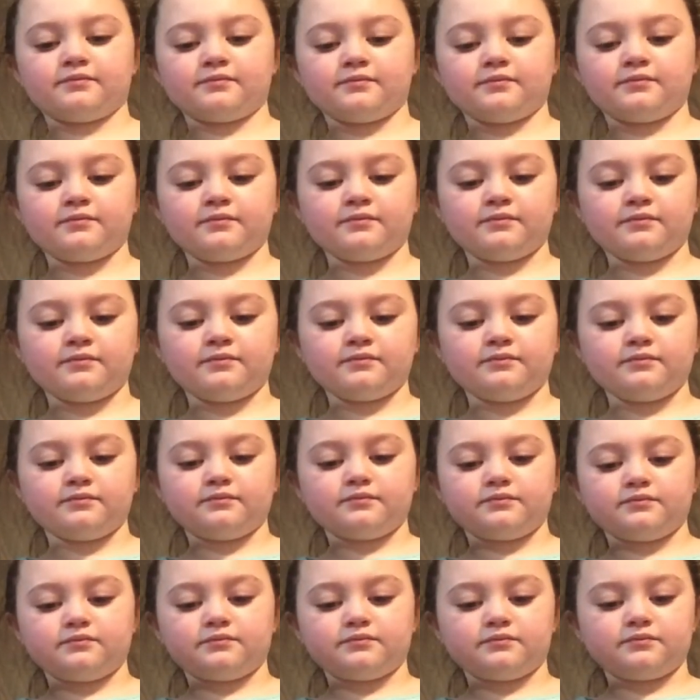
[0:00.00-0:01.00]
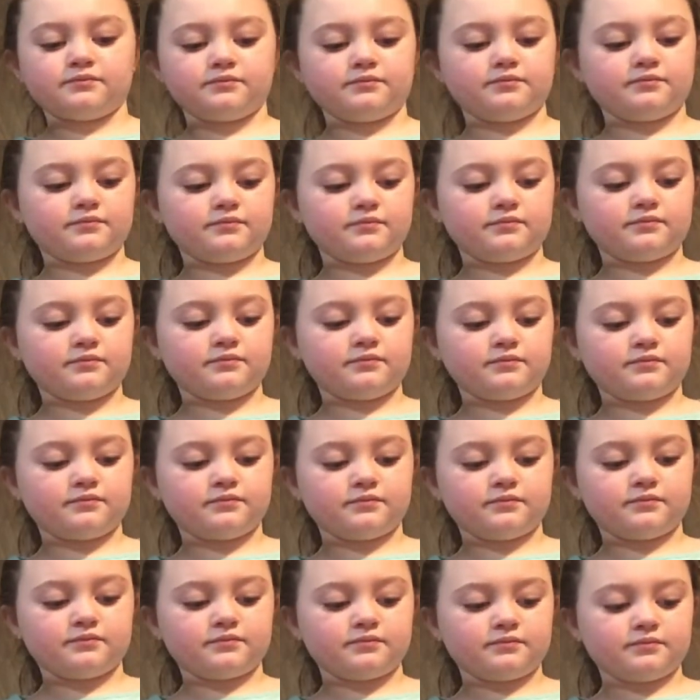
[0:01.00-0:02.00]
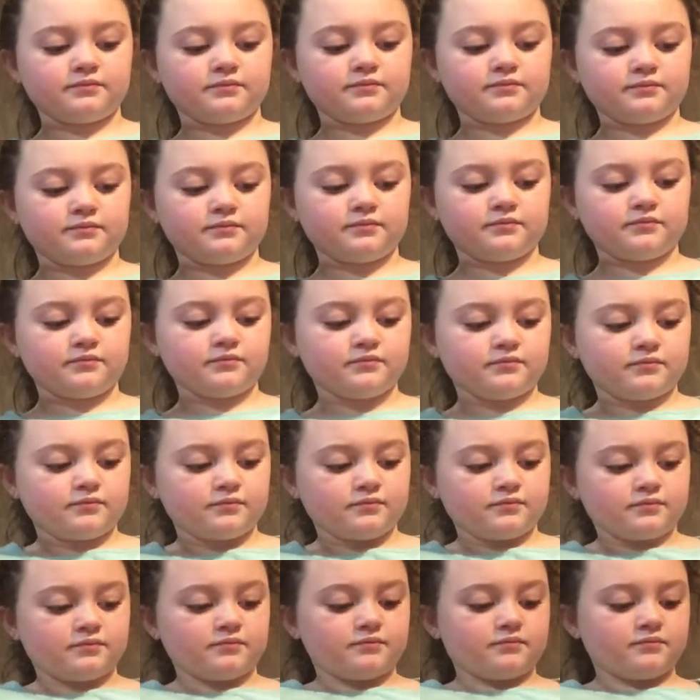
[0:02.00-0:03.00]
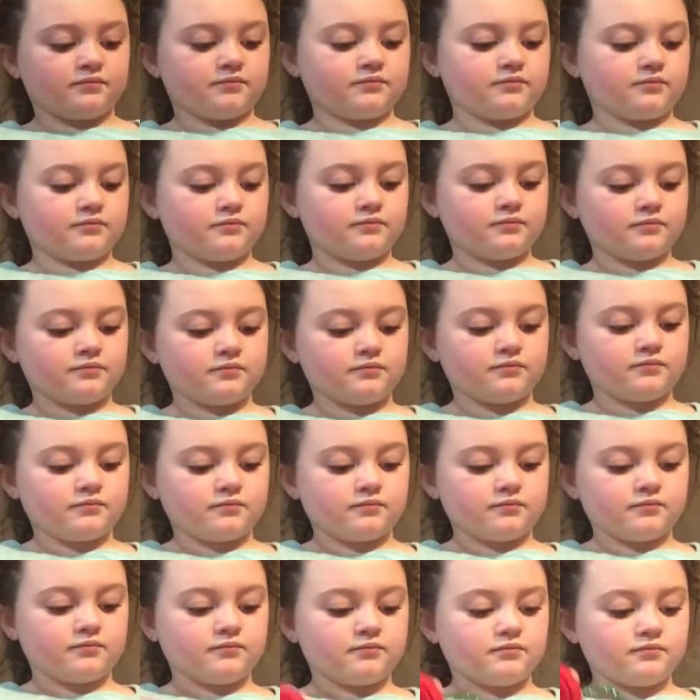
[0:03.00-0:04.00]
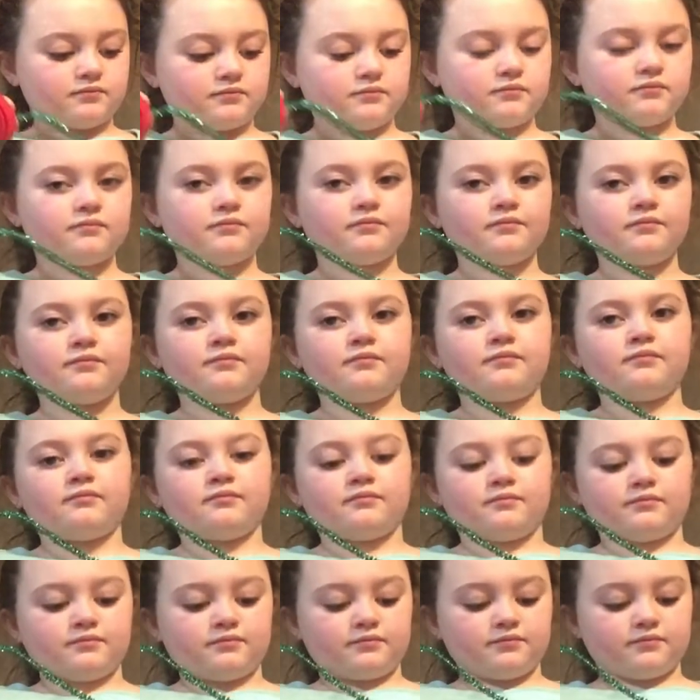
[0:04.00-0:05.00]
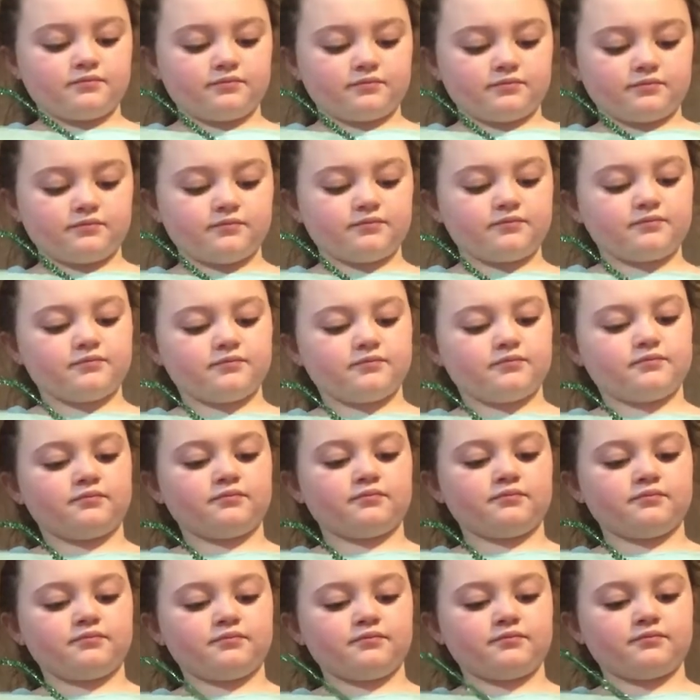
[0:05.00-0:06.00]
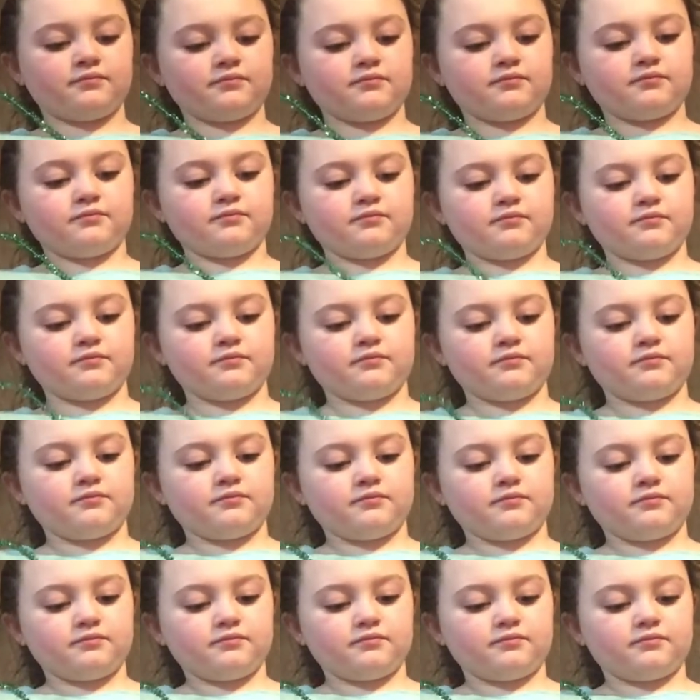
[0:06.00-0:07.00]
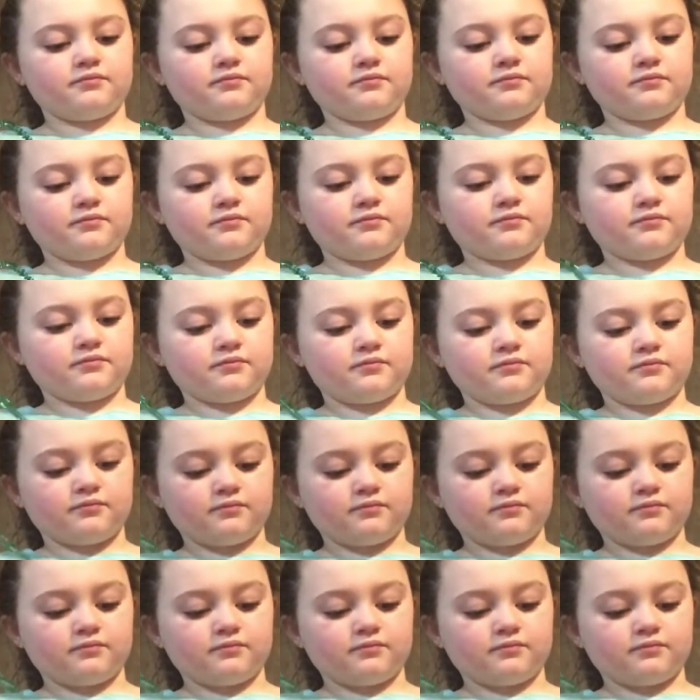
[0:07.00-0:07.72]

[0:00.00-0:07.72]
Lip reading: This person isn't speaking.